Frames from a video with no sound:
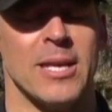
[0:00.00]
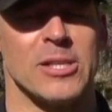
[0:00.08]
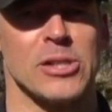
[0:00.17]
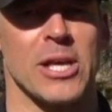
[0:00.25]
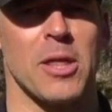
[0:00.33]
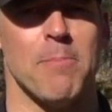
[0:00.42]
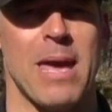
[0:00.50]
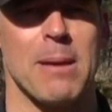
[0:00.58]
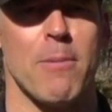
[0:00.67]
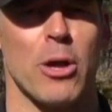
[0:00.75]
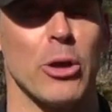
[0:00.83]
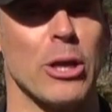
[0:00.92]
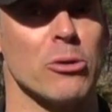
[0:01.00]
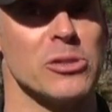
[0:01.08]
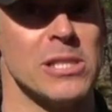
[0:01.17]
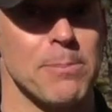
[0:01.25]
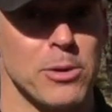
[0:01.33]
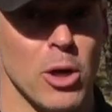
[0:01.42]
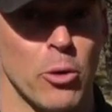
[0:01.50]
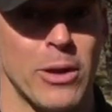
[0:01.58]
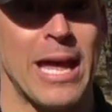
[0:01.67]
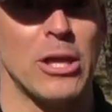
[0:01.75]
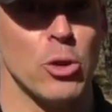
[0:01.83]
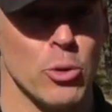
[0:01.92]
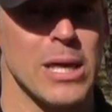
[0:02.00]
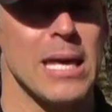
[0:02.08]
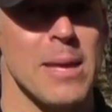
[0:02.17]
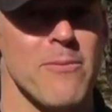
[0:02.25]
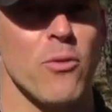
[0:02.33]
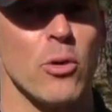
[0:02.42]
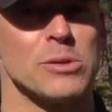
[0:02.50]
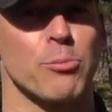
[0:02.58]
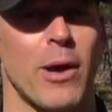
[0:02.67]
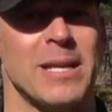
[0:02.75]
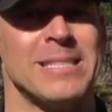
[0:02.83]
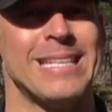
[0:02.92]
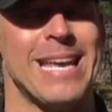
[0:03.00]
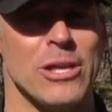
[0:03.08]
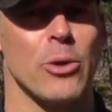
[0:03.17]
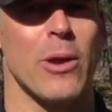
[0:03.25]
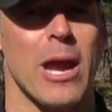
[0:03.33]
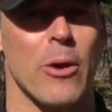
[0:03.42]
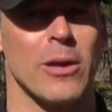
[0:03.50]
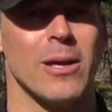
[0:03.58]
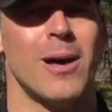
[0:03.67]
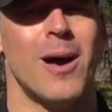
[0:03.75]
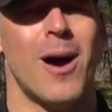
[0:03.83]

select the make, model, and your zip code, and you'll get invoice pricing in your area